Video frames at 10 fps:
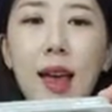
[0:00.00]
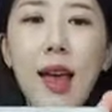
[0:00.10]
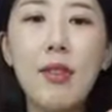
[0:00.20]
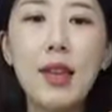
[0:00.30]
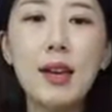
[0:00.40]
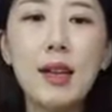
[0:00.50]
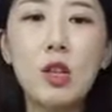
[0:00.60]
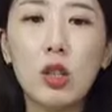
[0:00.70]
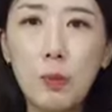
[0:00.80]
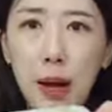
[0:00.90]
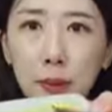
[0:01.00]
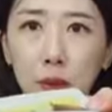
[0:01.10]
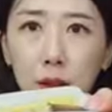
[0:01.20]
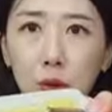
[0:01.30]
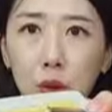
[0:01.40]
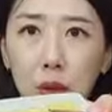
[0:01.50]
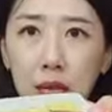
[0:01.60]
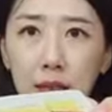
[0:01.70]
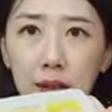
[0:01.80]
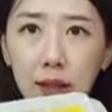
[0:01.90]
and then it just pops up so
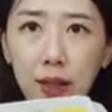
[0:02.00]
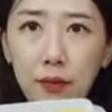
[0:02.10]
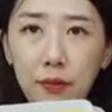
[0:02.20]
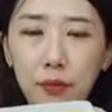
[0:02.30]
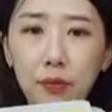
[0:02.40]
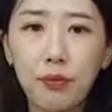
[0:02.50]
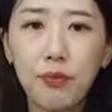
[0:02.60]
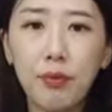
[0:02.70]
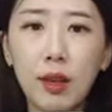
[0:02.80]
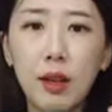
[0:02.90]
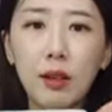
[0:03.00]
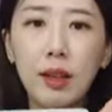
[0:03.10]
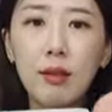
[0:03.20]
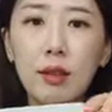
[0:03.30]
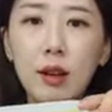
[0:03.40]
easily. Again.